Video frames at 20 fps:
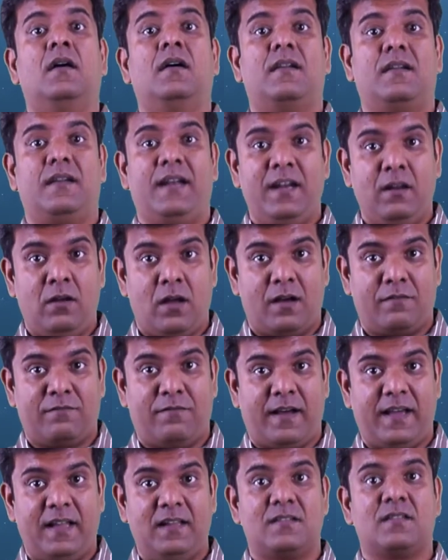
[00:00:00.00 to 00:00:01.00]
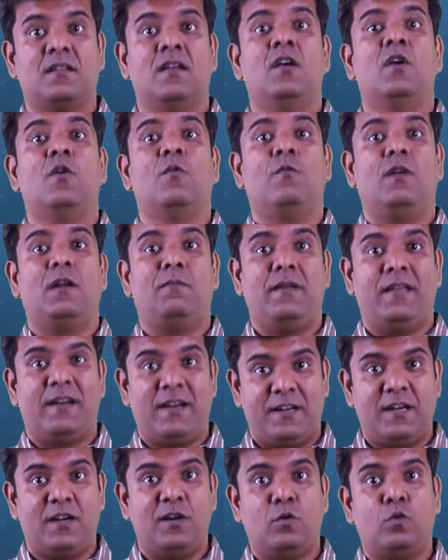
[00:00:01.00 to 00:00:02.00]
Redo log files will be
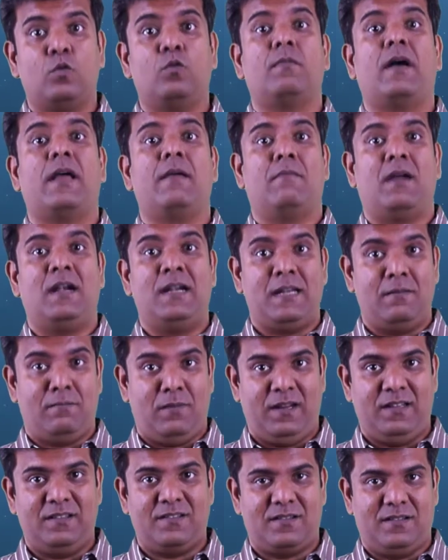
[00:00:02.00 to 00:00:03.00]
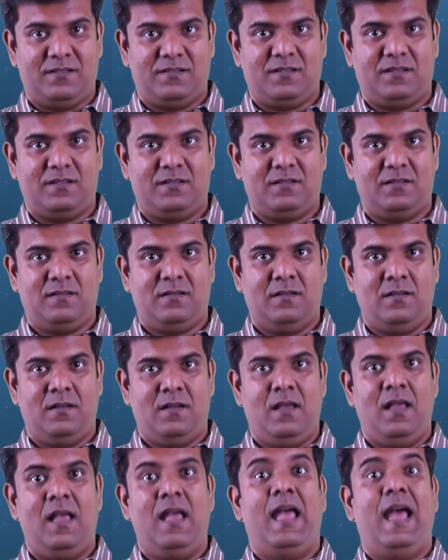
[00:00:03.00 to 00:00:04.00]
written to by multiple instances.
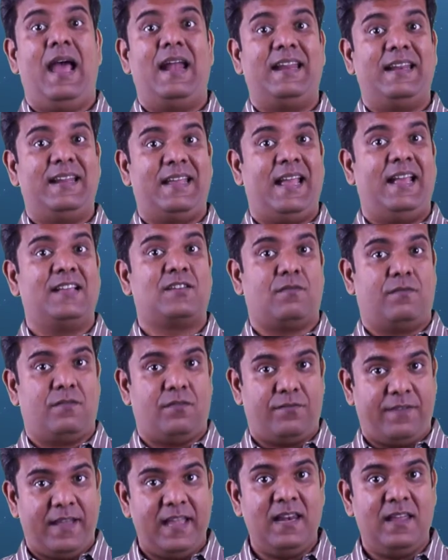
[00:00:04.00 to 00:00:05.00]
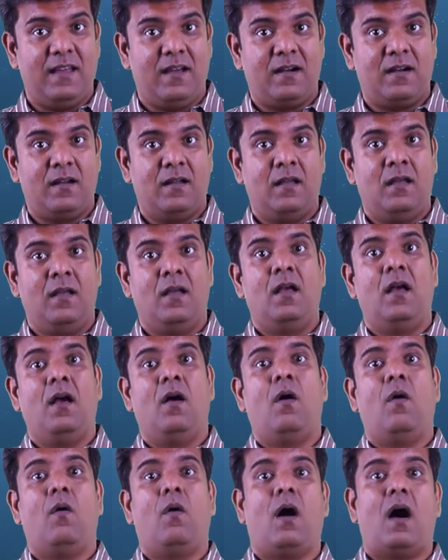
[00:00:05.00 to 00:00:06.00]
And in case of a failure,
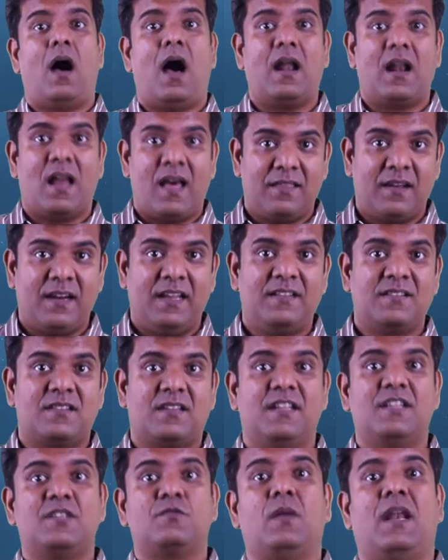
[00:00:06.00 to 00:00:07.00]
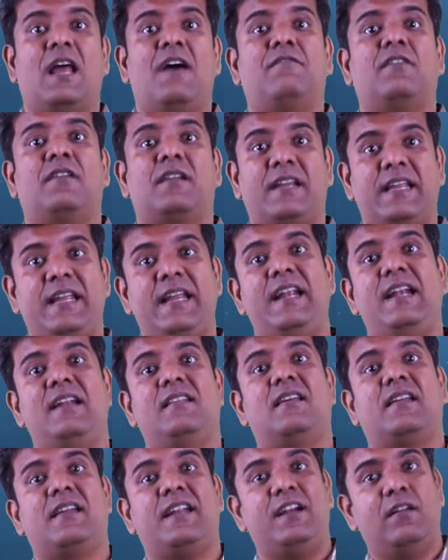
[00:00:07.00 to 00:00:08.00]
another instance will have to read
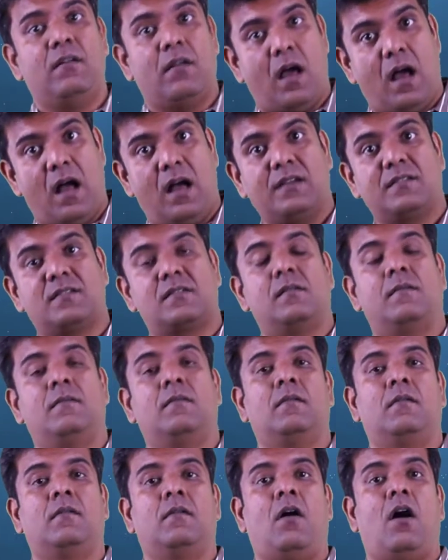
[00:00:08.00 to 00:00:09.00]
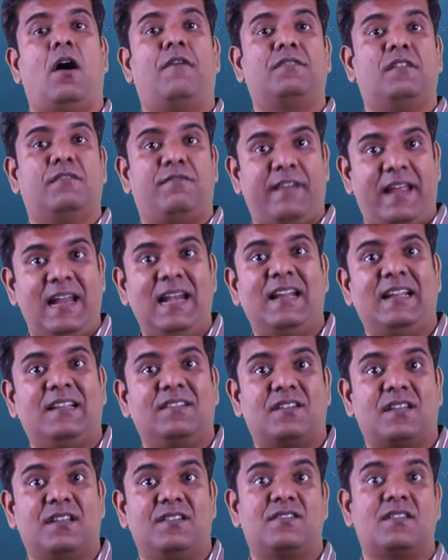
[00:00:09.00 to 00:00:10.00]
the redo logs of the failed
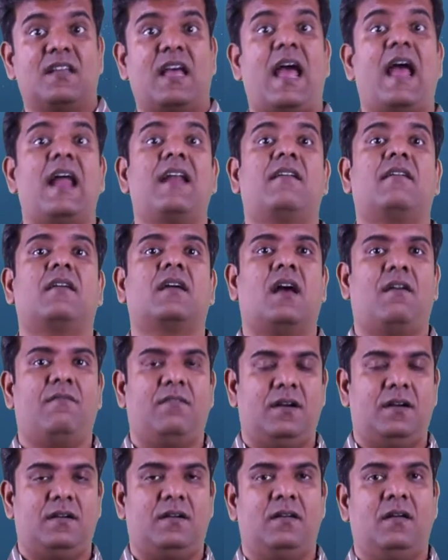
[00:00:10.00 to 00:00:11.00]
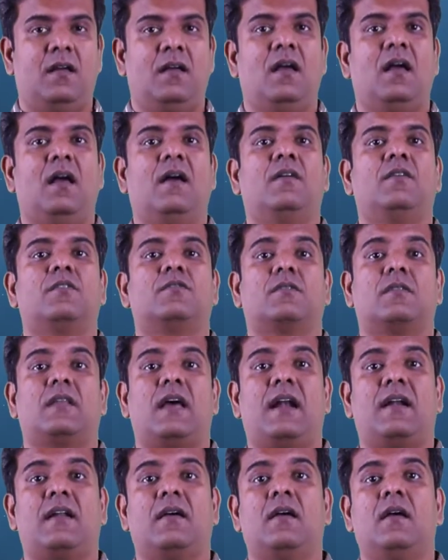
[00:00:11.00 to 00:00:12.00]
instance and recover it so
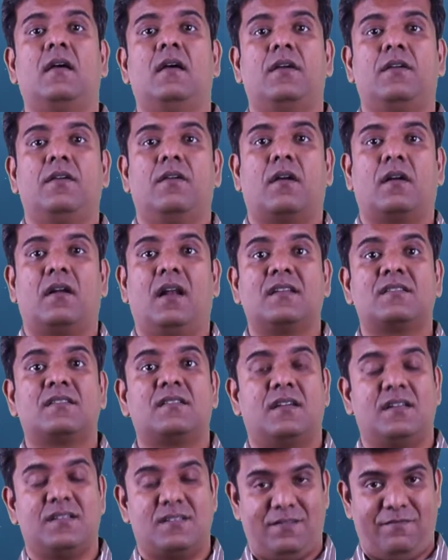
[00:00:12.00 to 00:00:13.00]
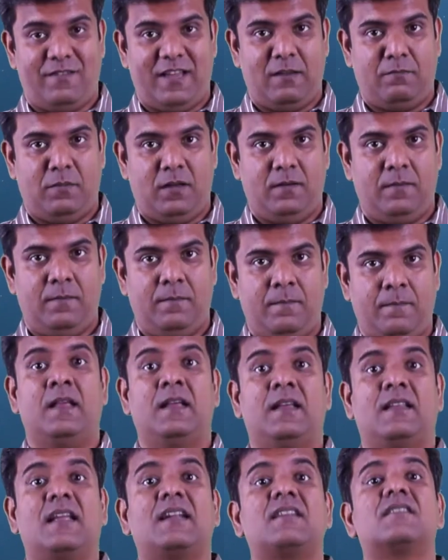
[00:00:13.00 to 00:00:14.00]
that your cluster is available.
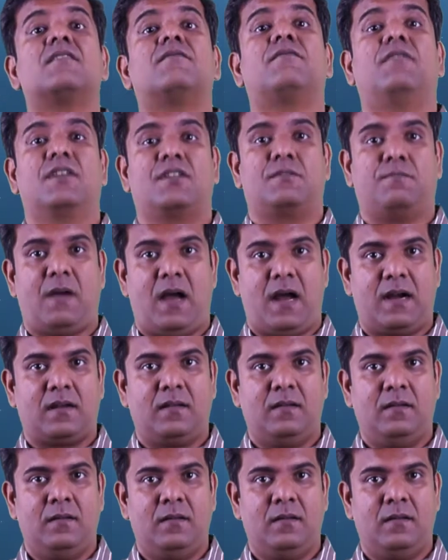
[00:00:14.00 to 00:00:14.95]
That's the first part.